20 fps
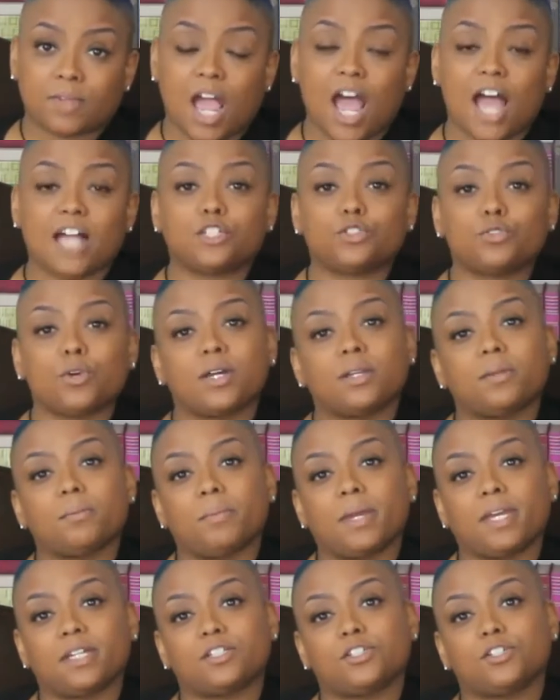I try to
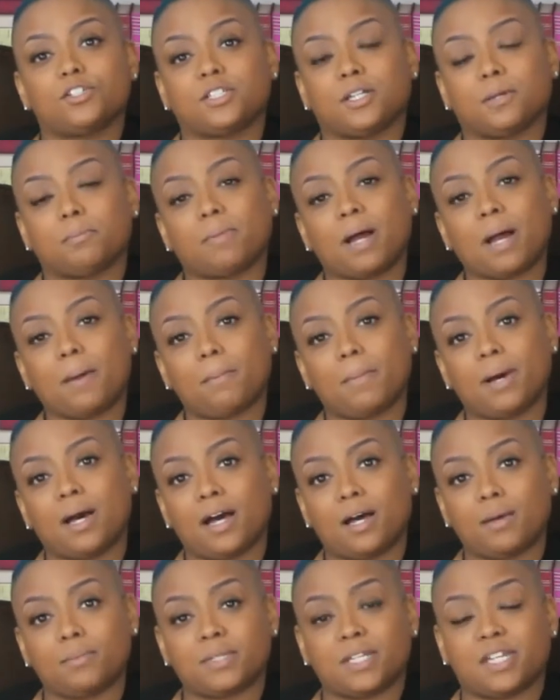make sure that my
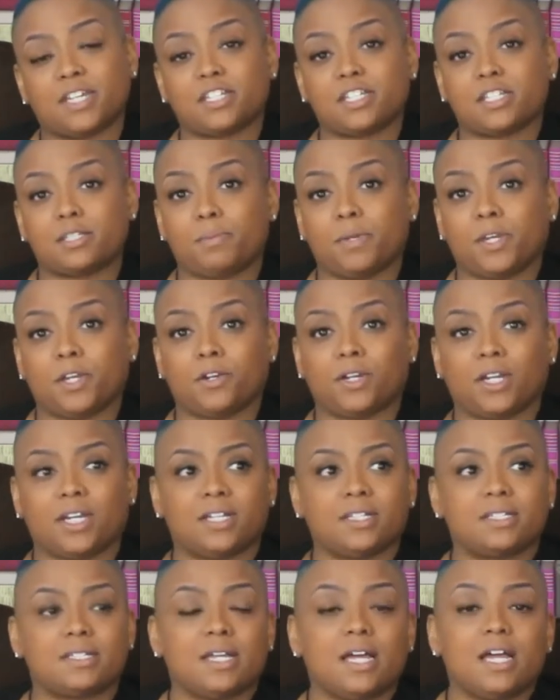moms
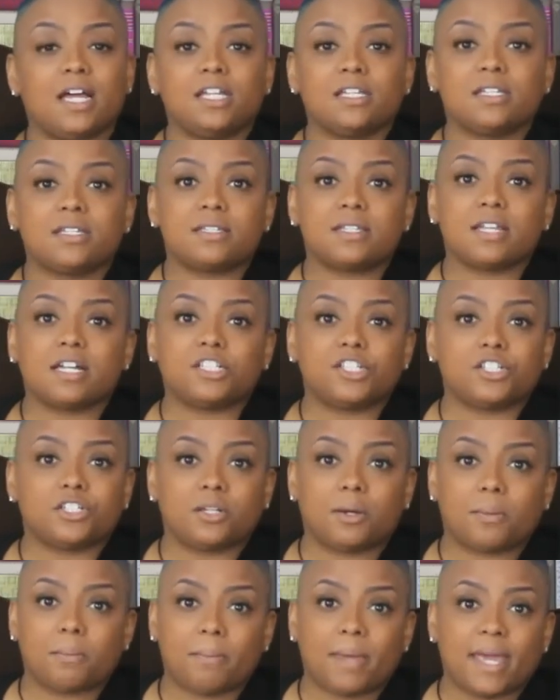experience such
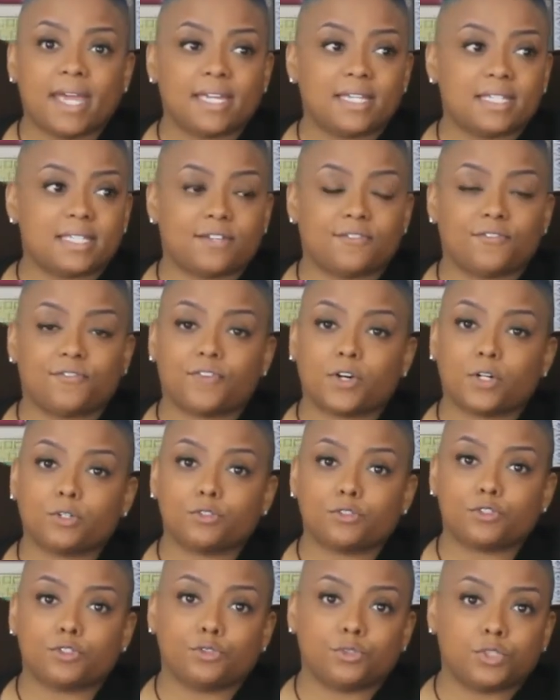an amazing
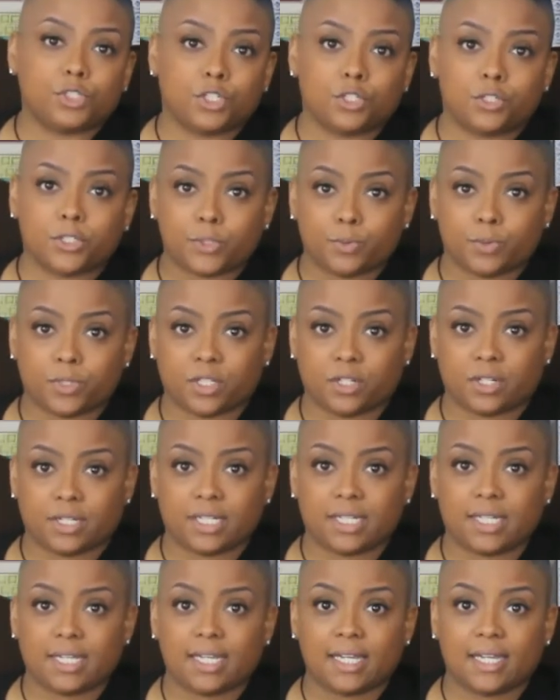first two years with their
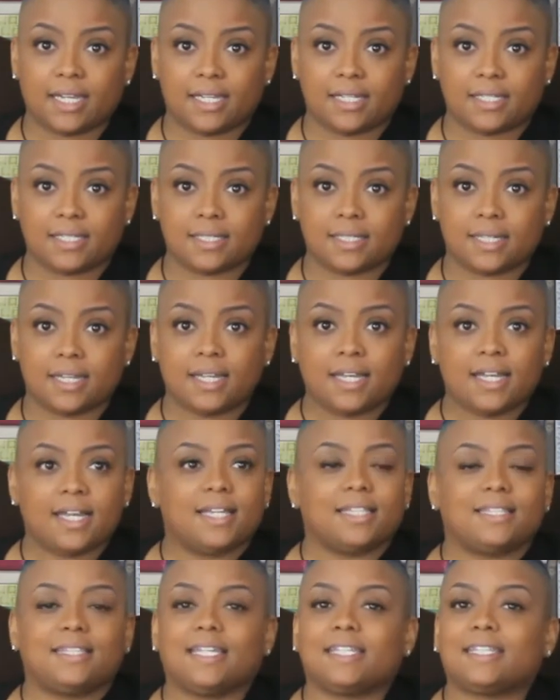kids
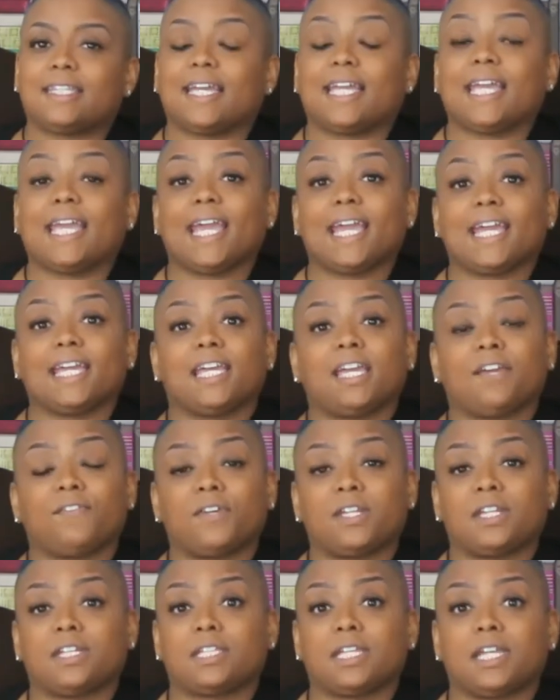that they can't give
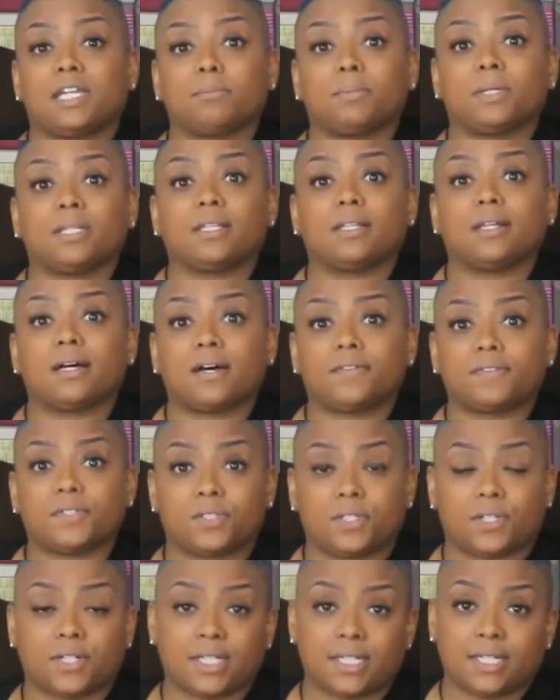anything but love
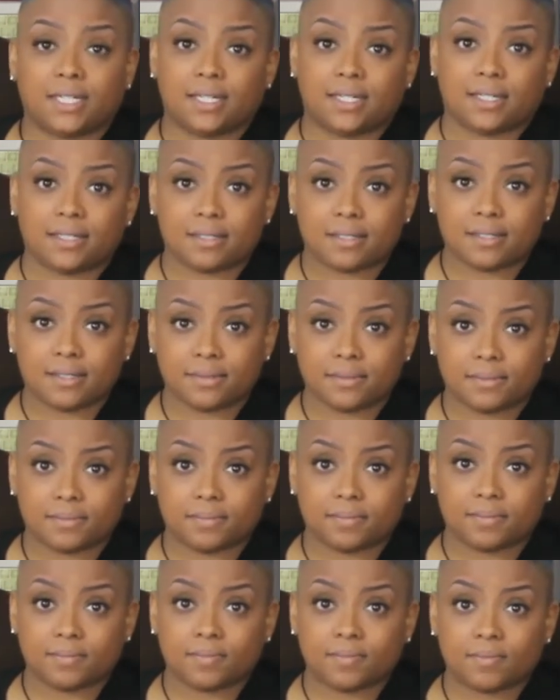to their kids.
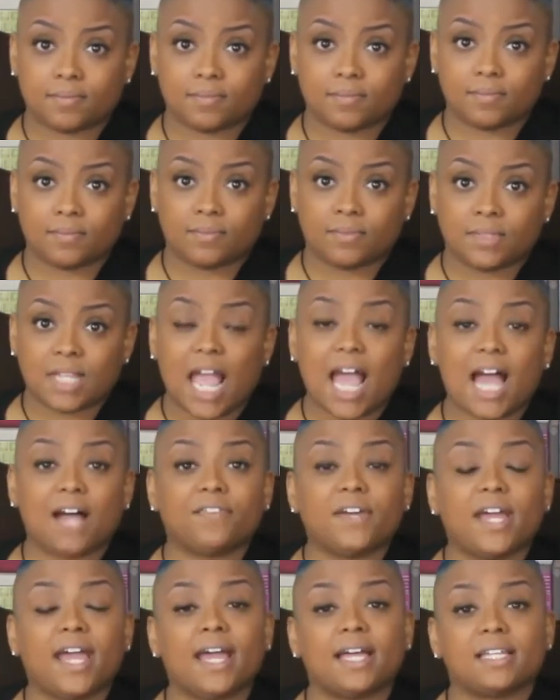
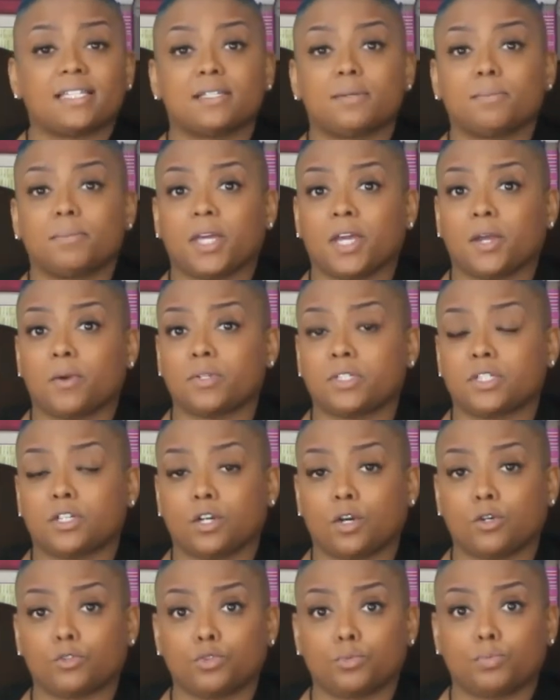I've had some parents
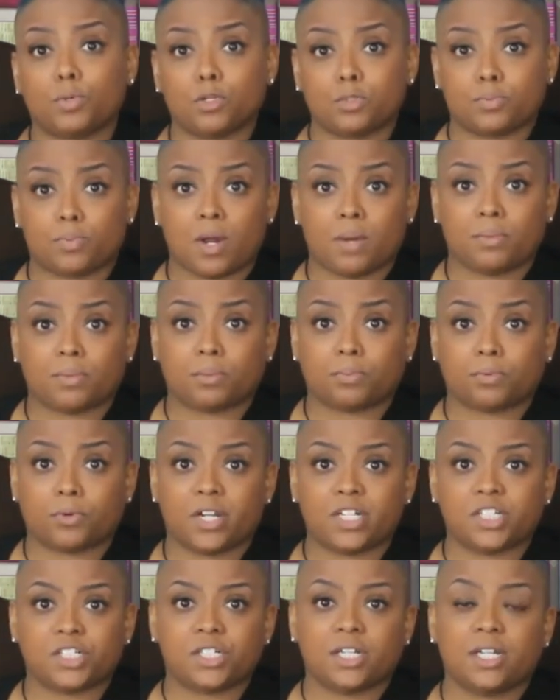that go through postpartum
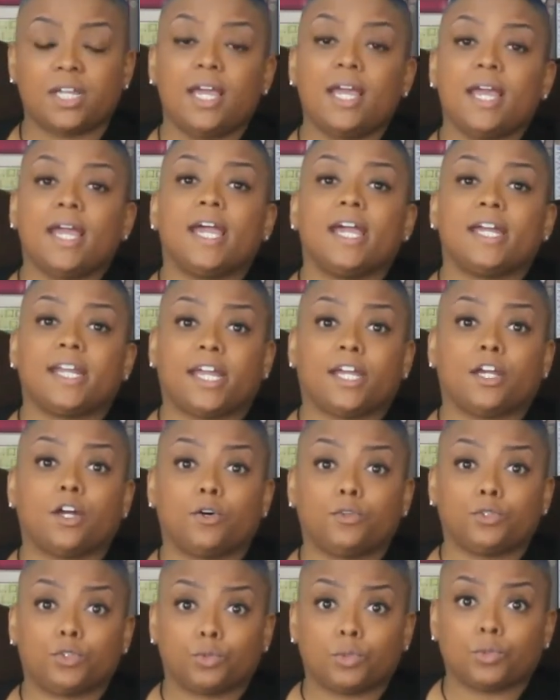depression and they
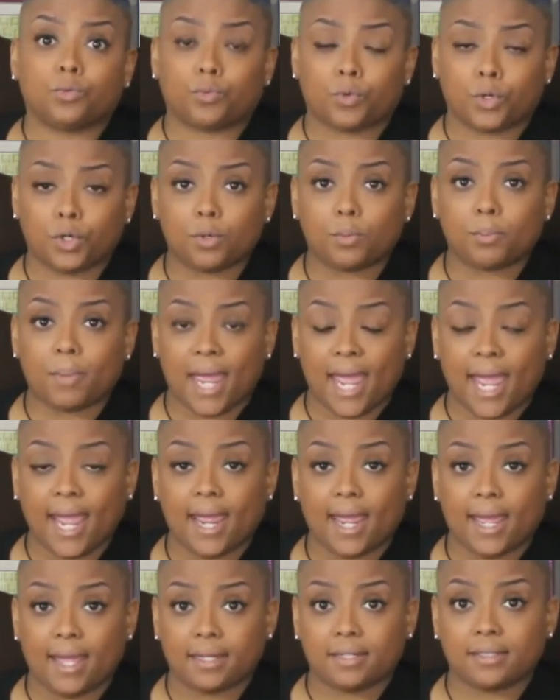go through it real
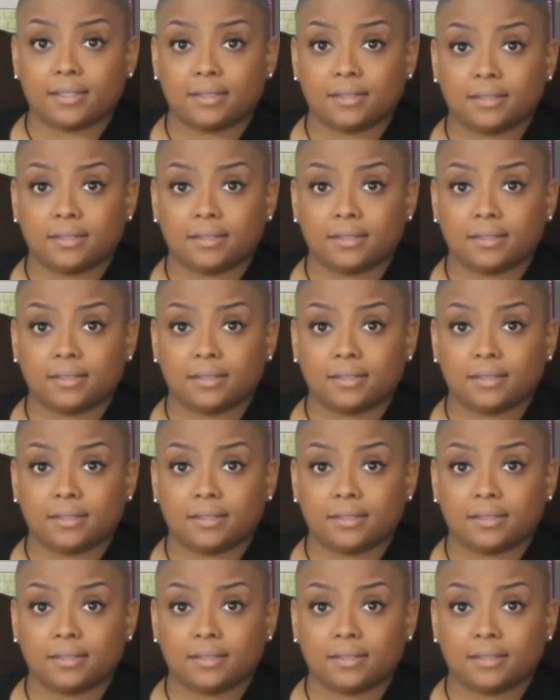bad.